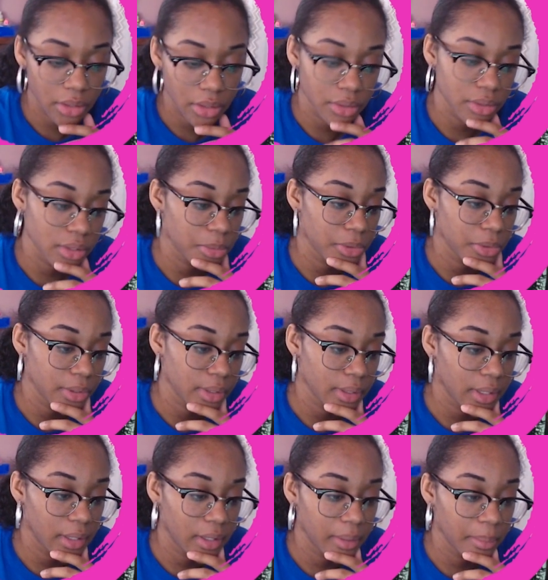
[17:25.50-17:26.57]
support.
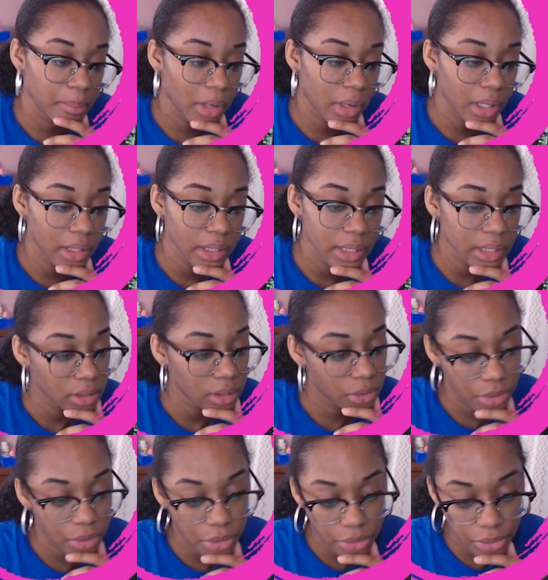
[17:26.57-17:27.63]
Marley, don't
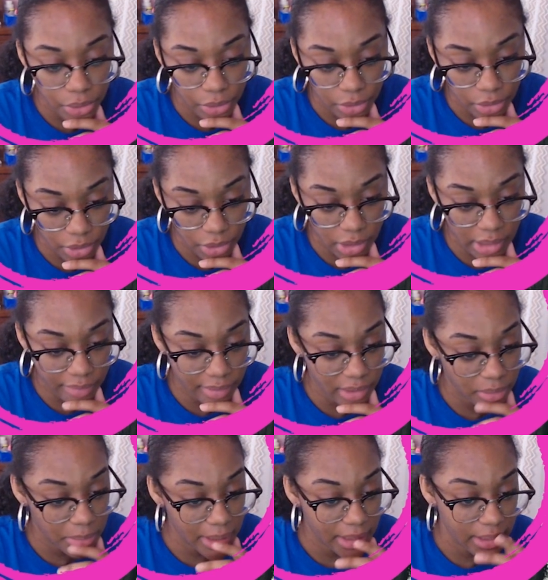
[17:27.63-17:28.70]
use her, so she's definitely gonna
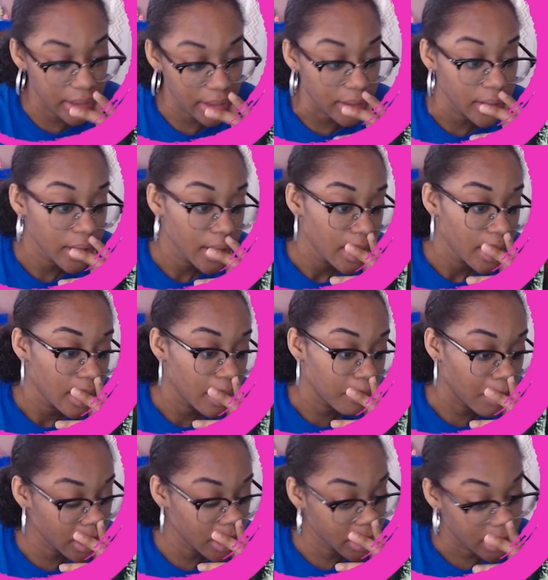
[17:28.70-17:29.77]
be in D.
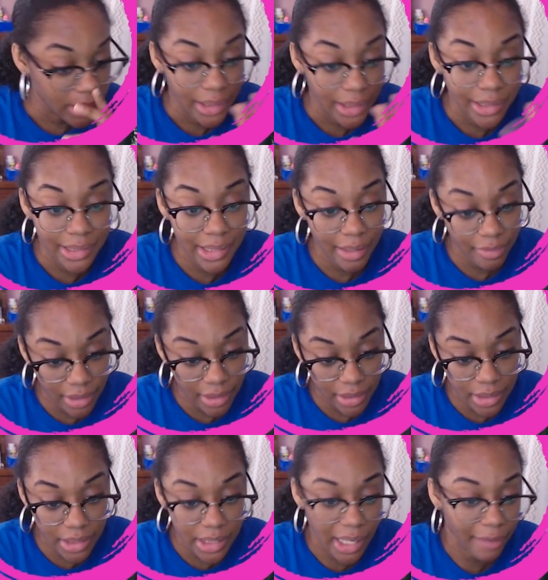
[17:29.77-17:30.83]
Marlon, definitely
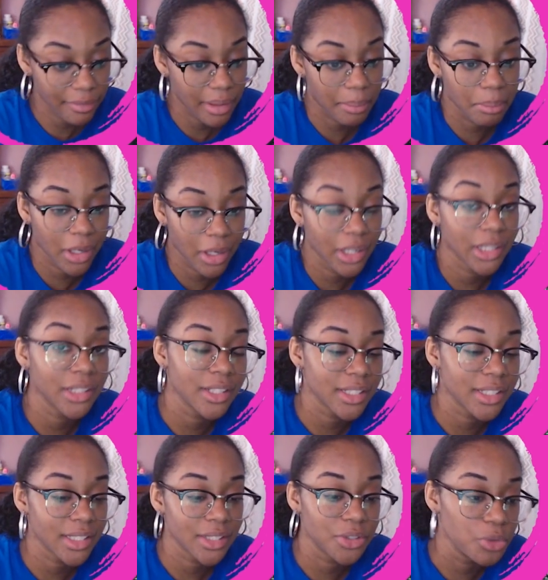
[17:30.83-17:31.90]
D. I think Marlon
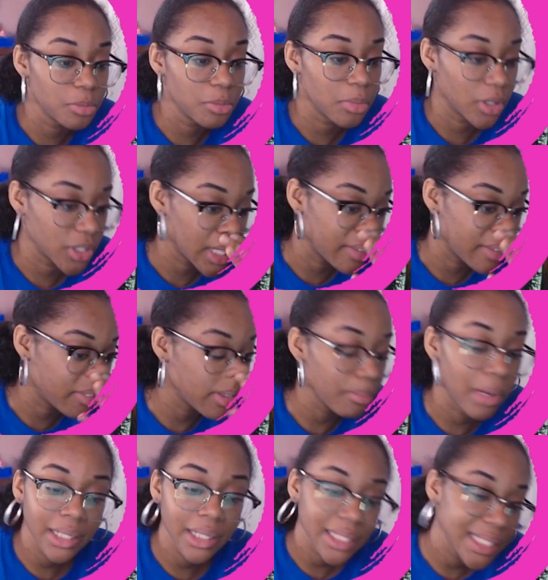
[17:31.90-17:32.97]
doesn't do much. If
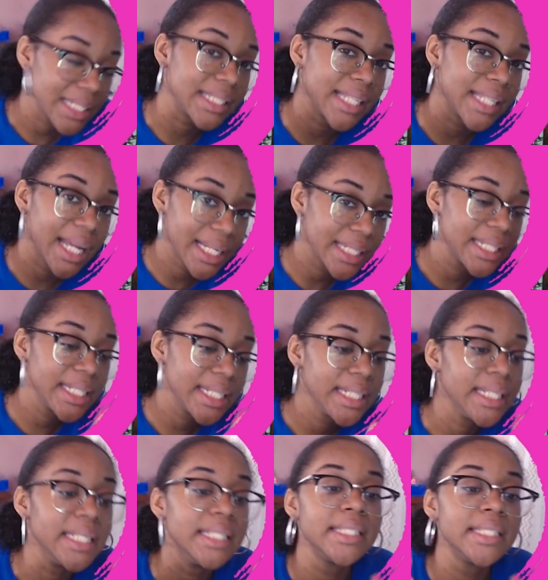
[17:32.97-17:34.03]
Marlon is not D,
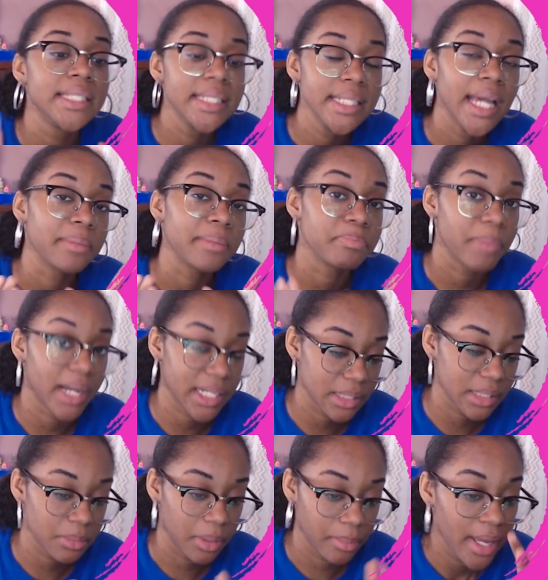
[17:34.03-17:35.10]
he's C at
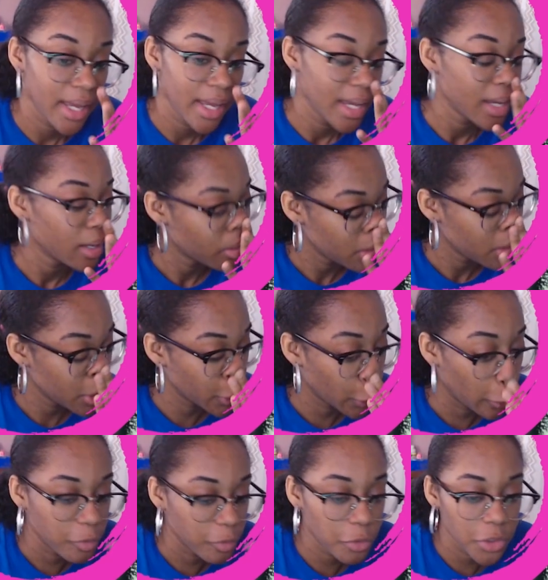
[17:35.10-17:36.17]
maximum. You know,
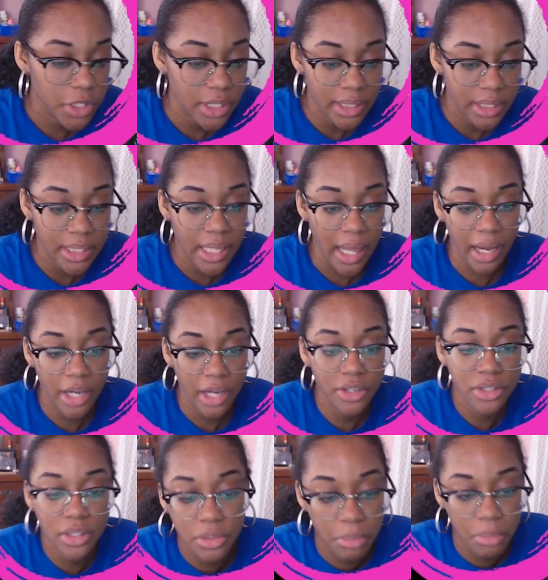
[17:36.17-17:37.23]
unfortunately, like, I used
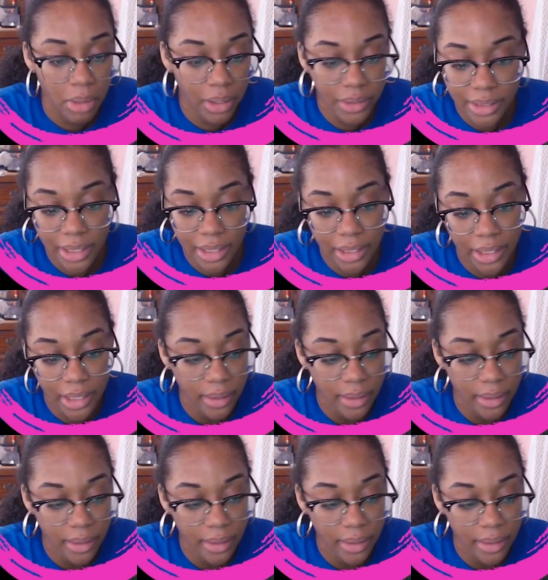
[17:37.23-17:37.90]
to use Marlon a lot.